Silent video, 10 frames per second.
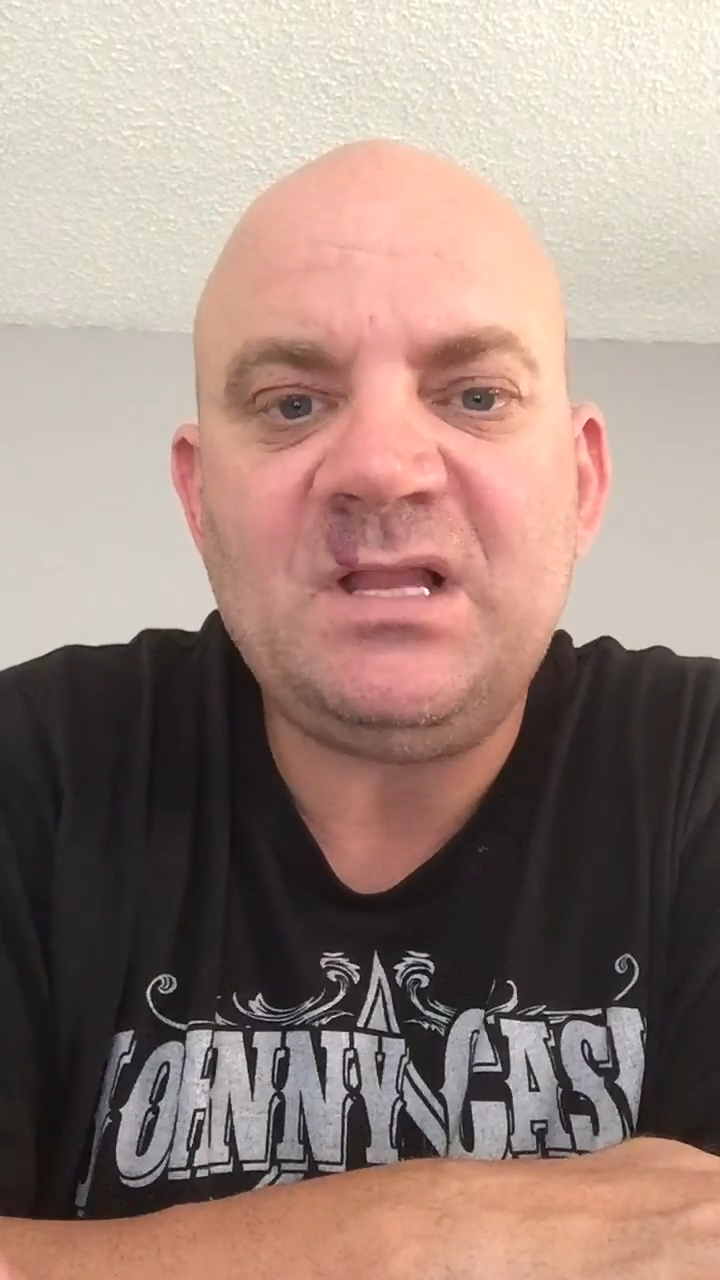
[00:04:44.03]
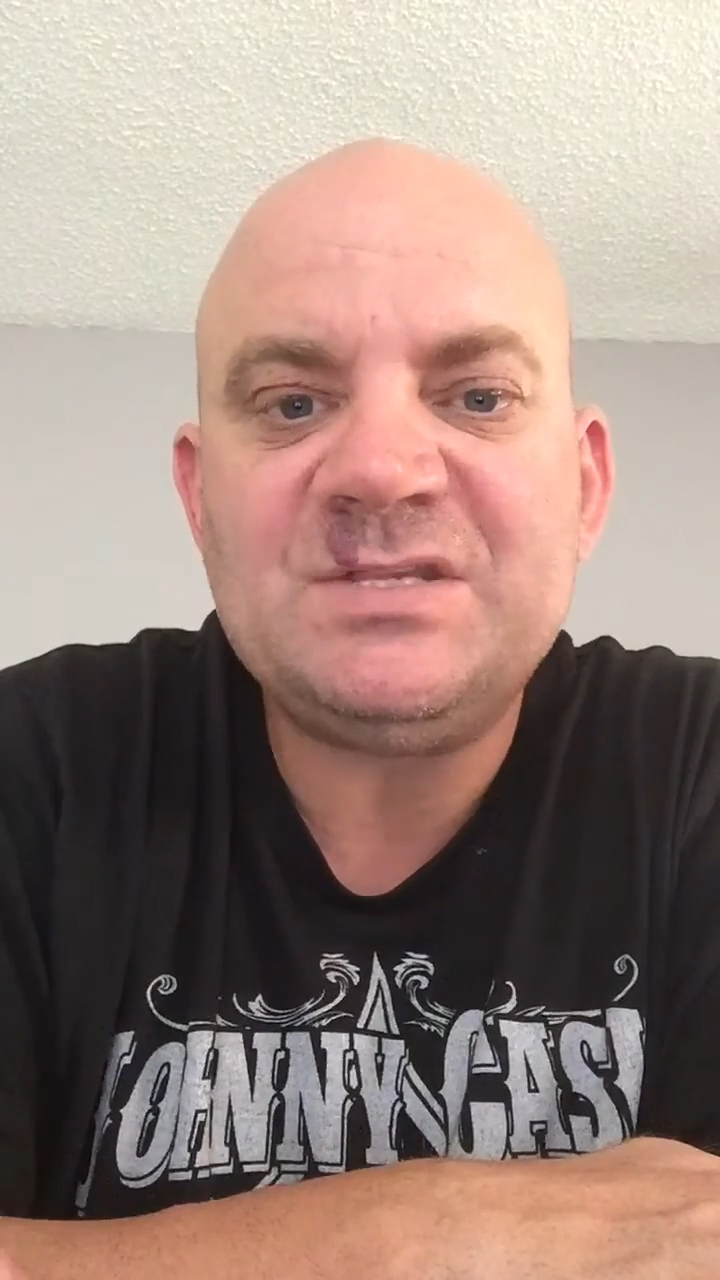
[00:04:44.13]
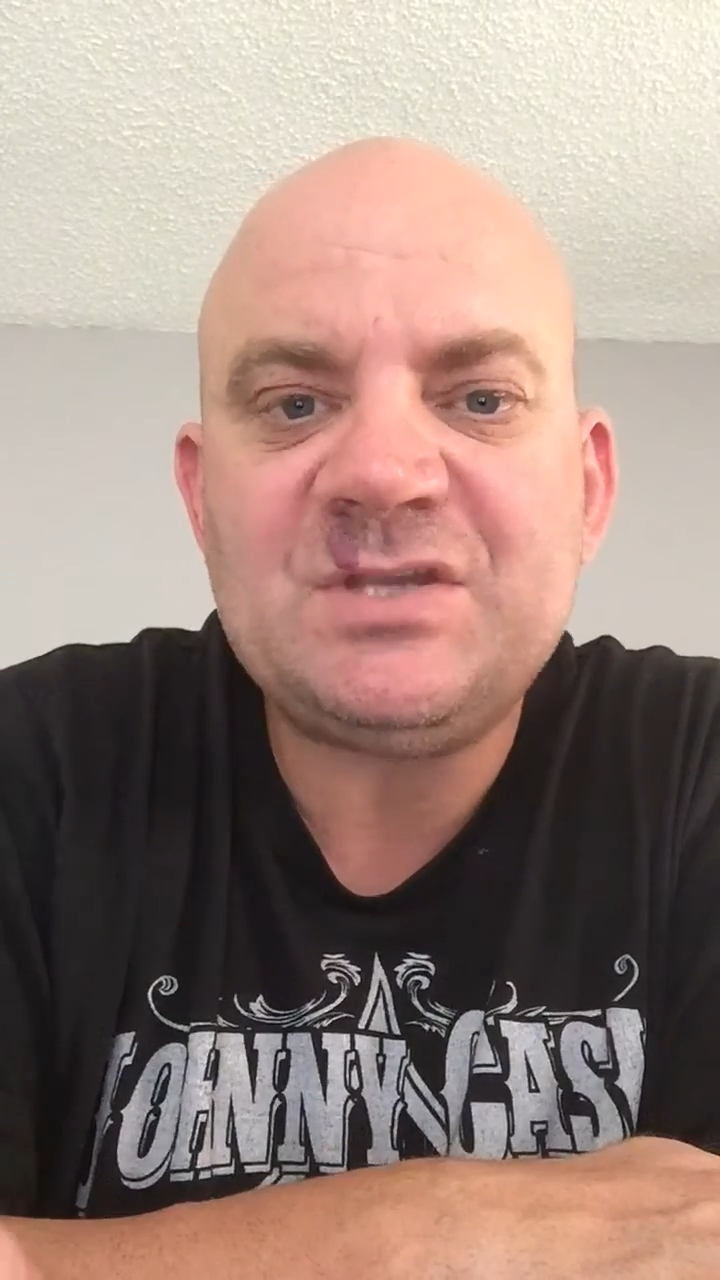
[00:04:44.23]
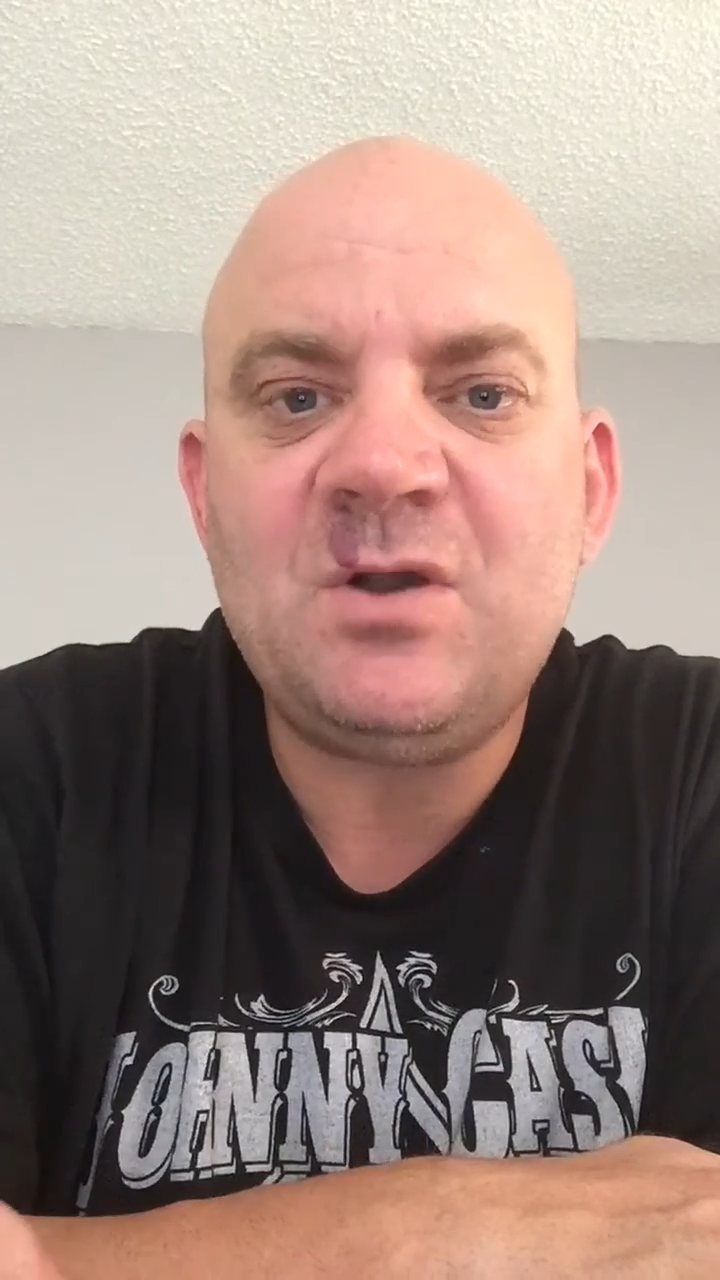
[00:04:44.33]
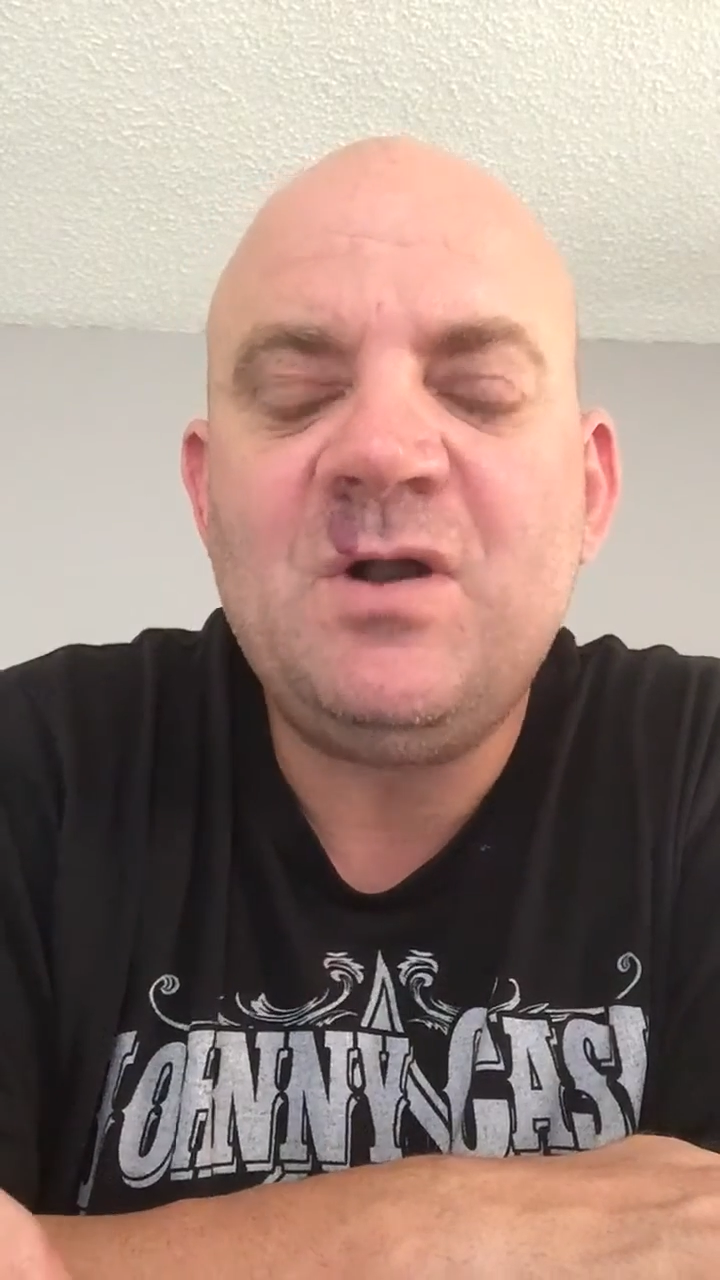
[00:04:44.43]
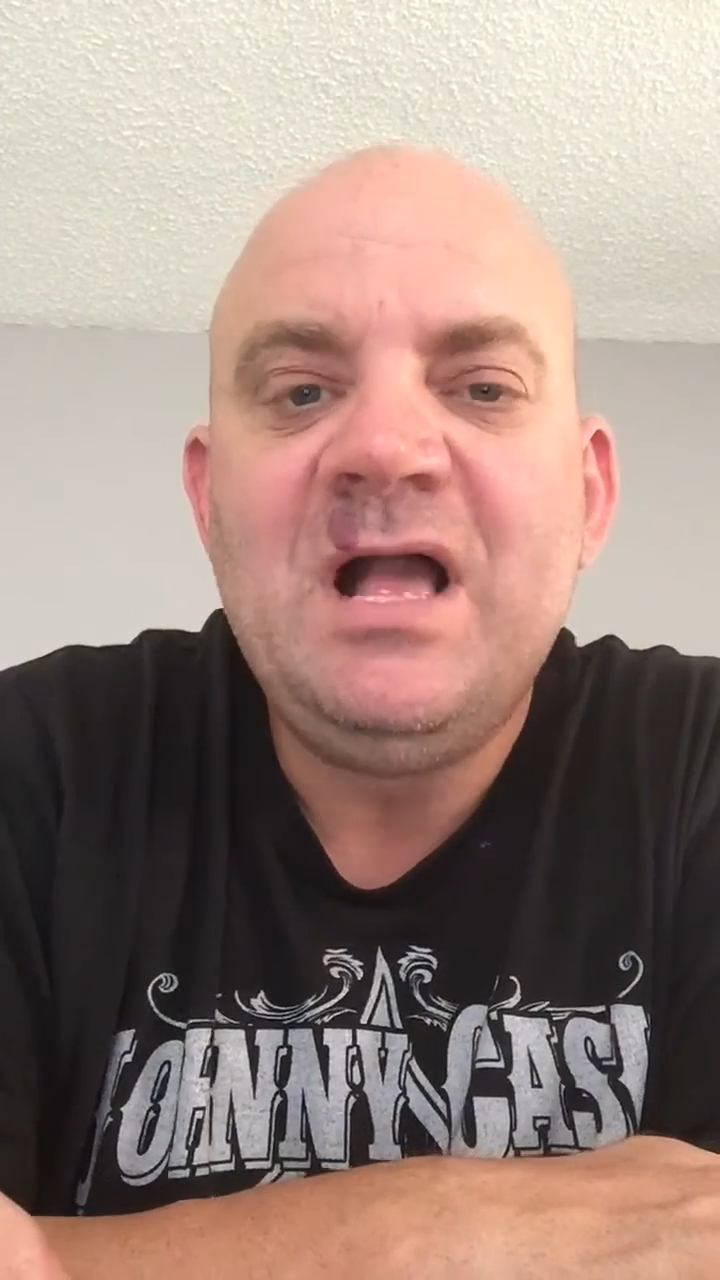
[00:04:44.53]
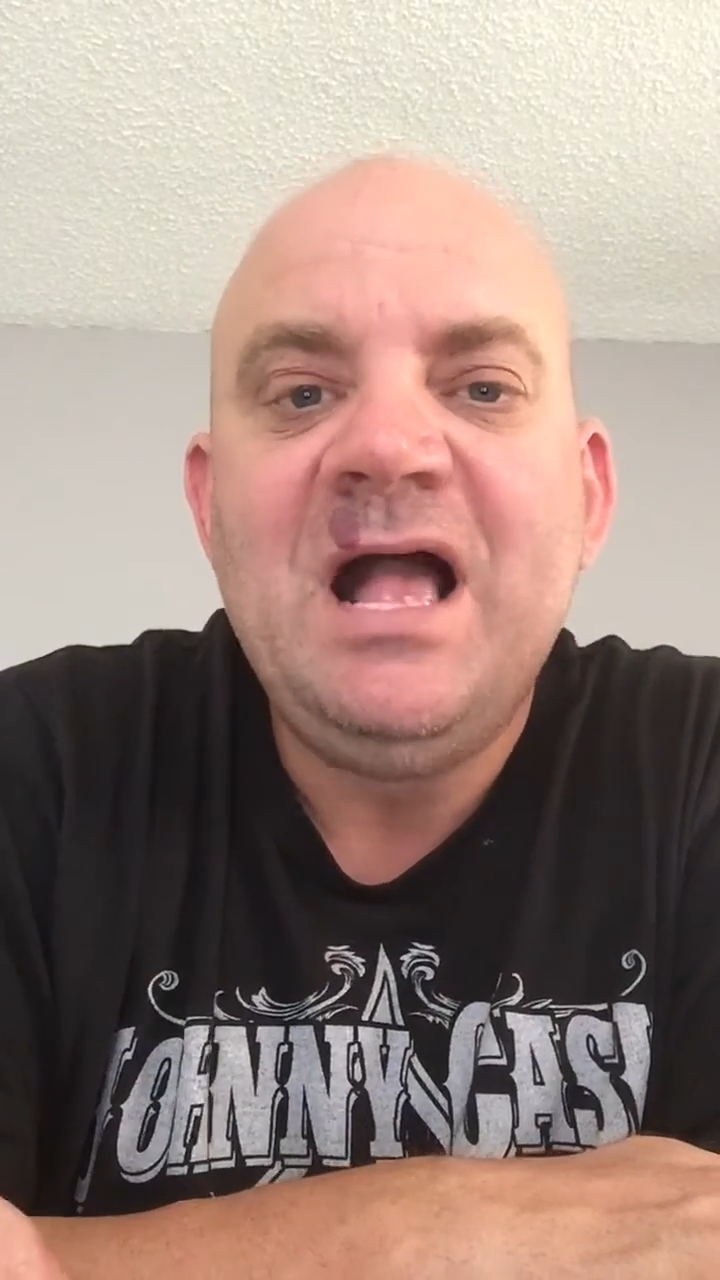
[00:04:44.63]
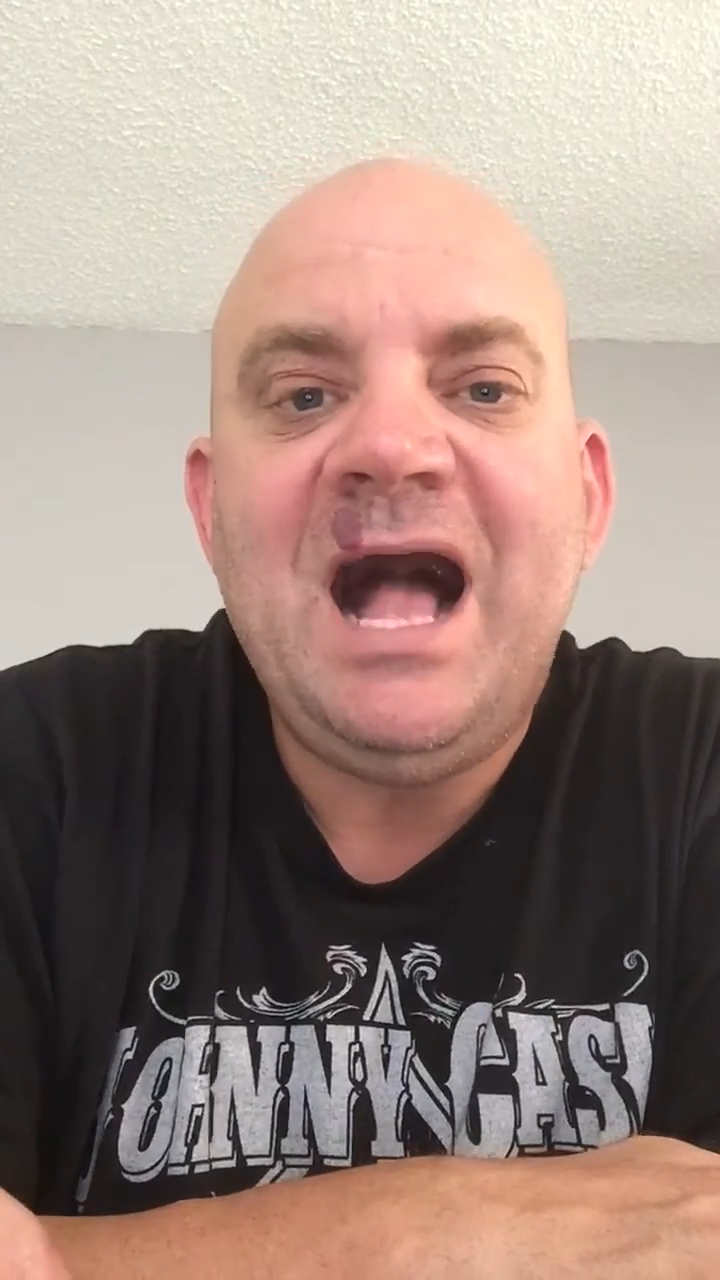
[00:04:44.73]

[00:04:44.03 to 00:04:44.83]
So